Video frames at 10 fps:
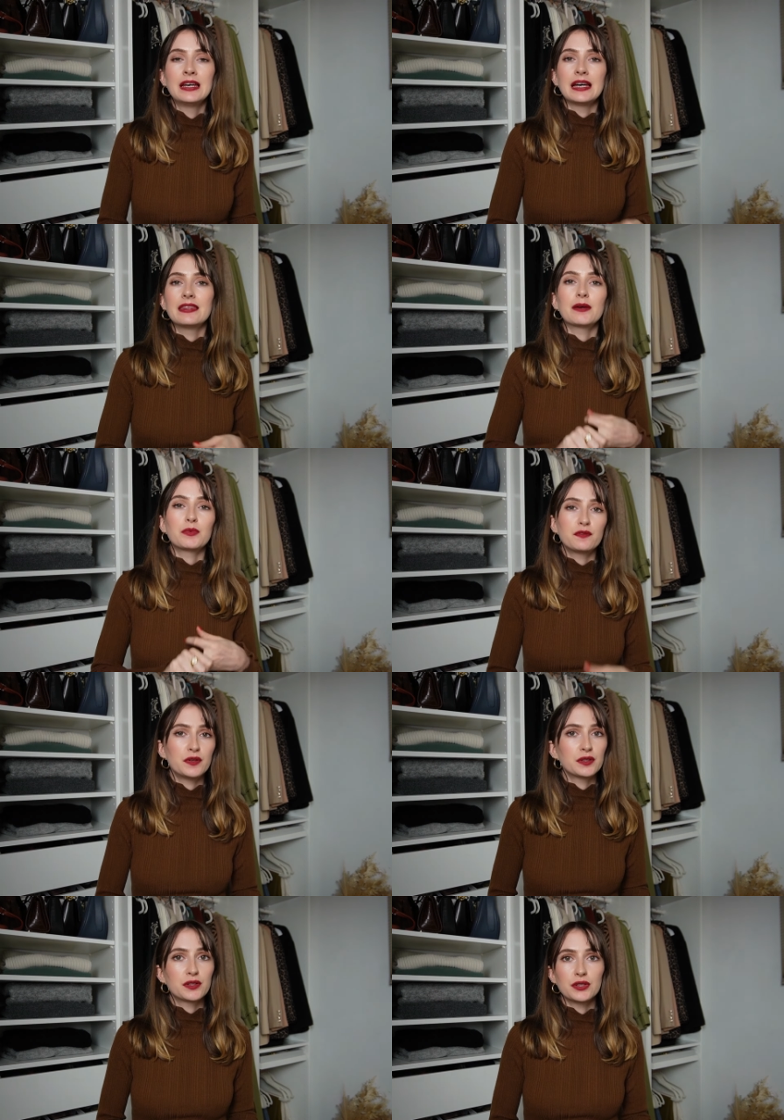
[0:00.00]
and that we
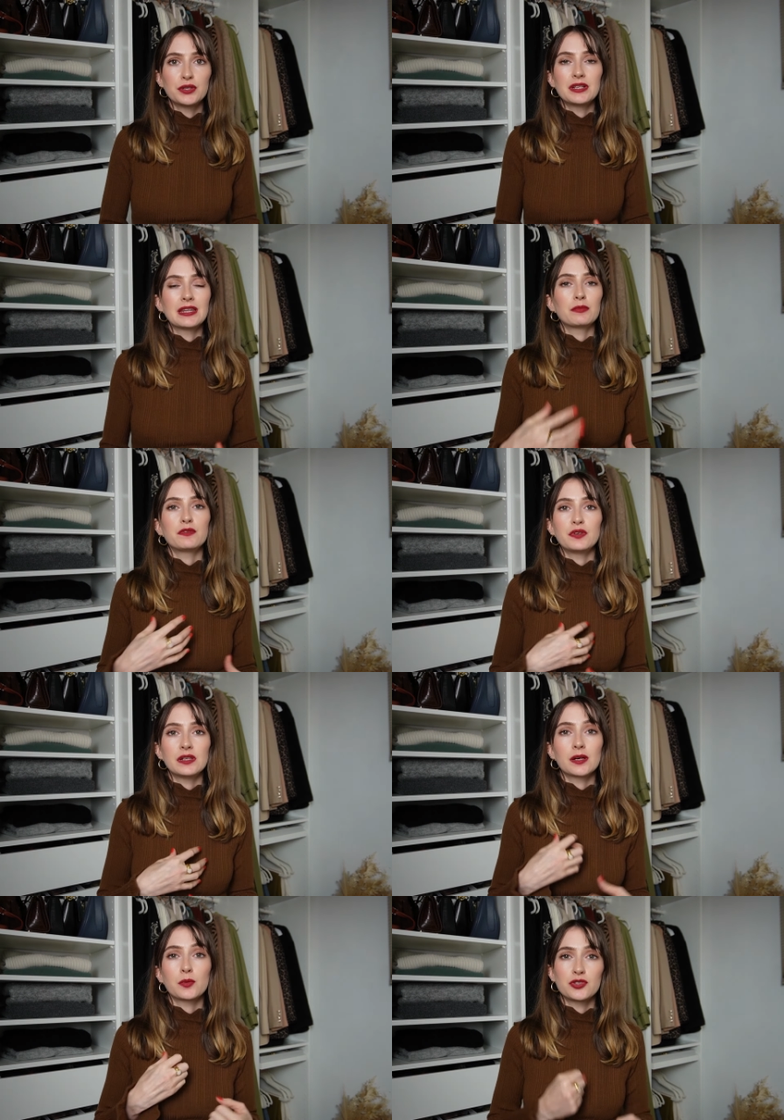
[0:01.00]
feel good and that we feel
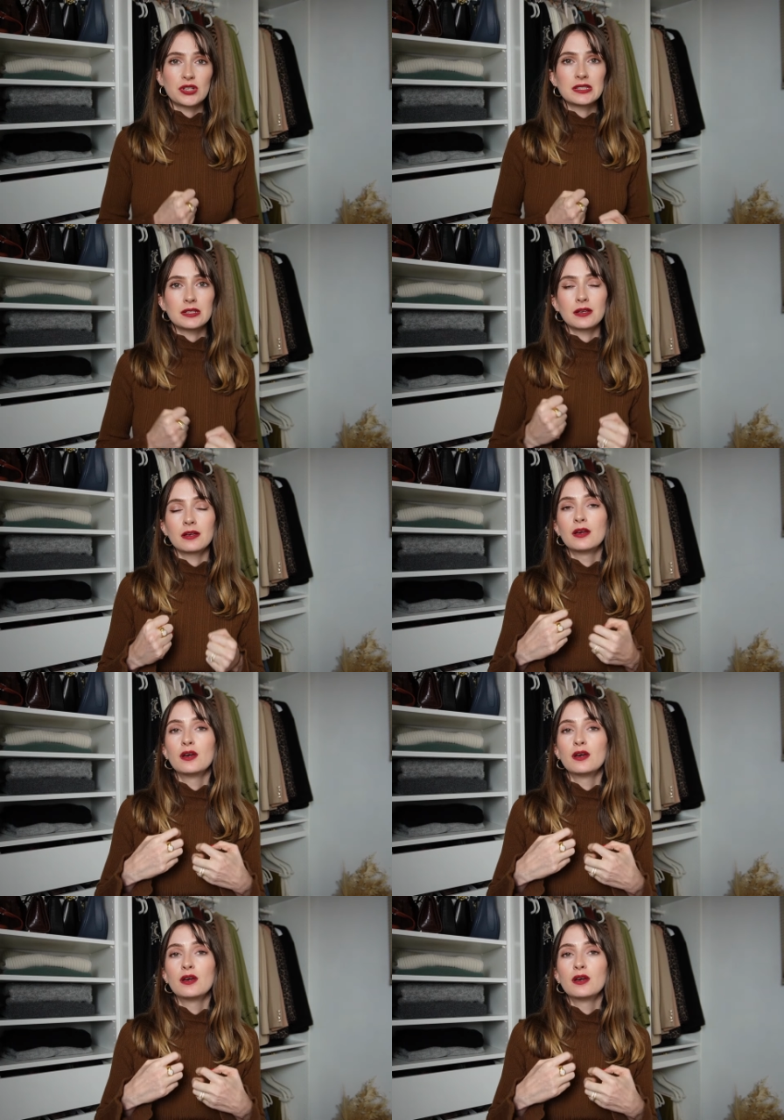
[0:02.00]
like we're dressing